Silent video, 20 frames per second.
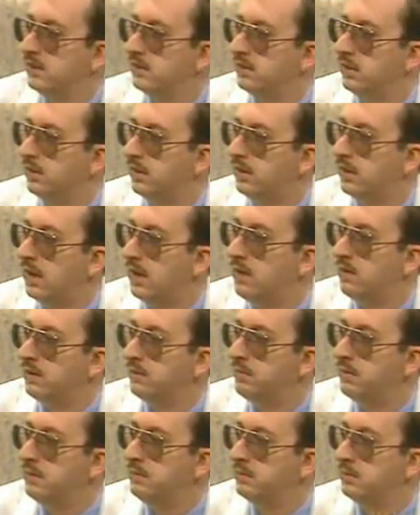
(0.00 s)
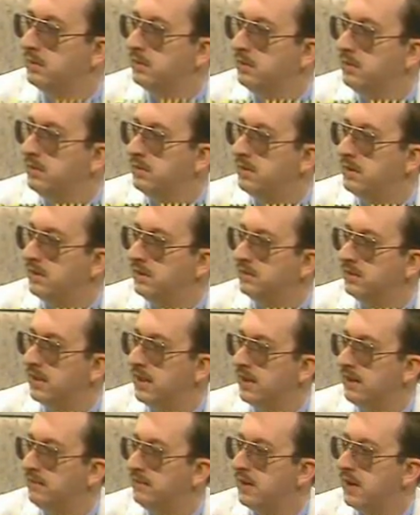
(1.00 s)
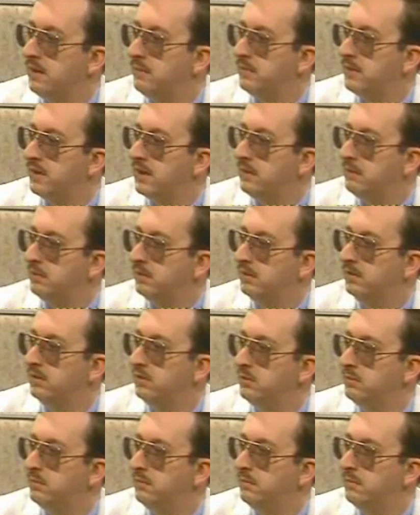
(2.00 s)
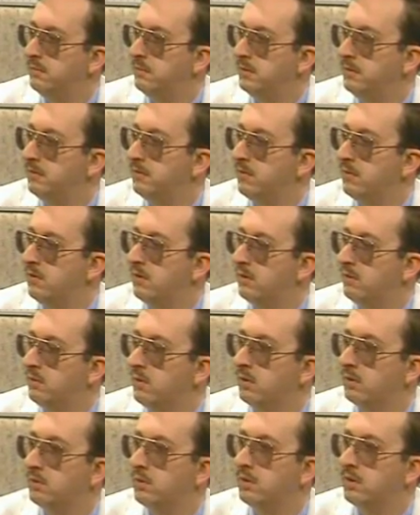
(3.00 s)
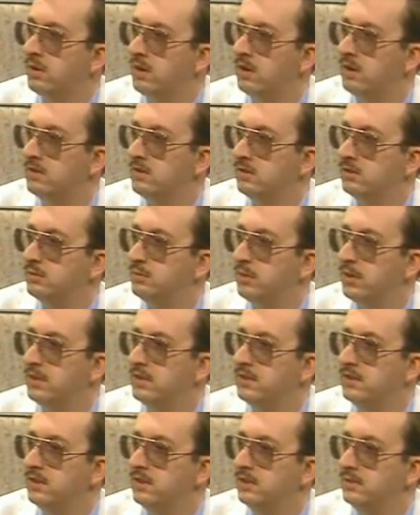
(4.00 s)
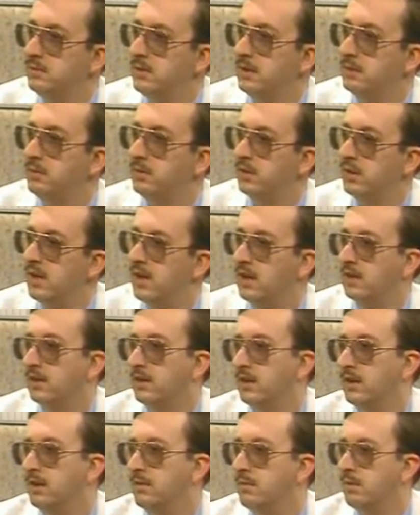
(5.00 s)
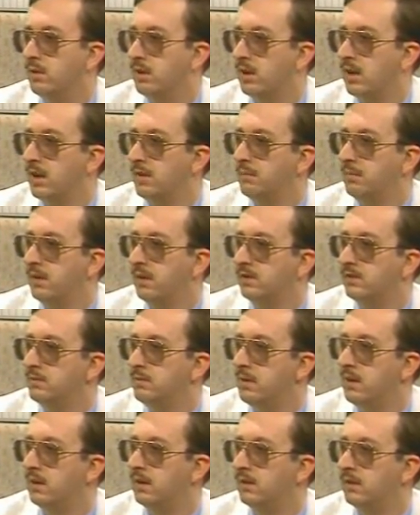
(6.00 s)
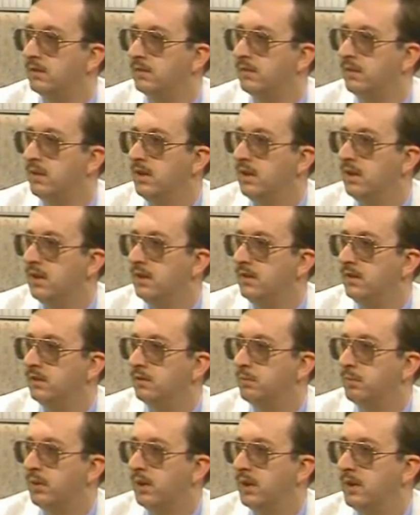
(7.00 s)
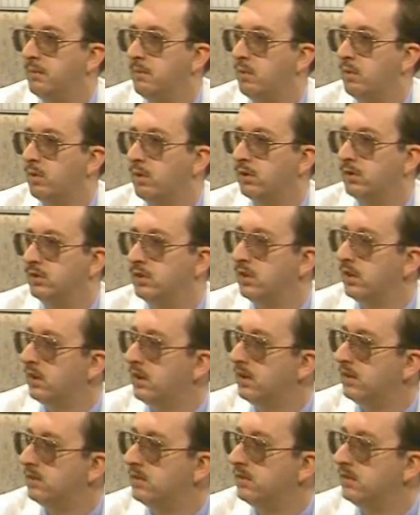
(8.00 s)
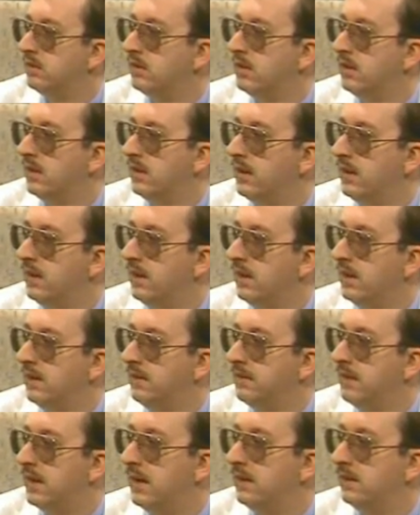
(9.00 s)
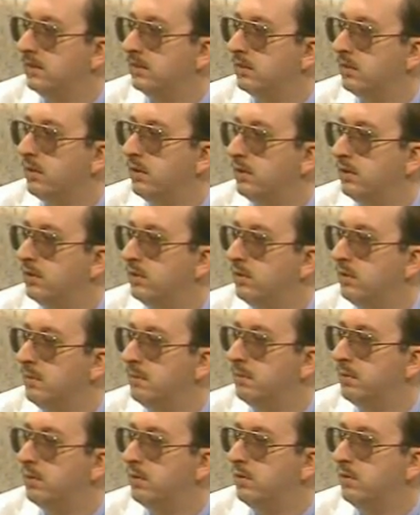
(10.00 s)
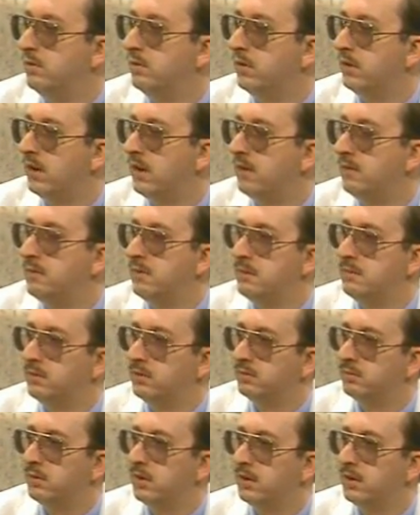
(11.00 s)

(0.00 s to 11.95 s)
as allowing people to do things they have not been able to do before, work with larger spreadsheets, be able to calculate more complex models, mm -hmm. display more charts, and that is going to improve a lot of people's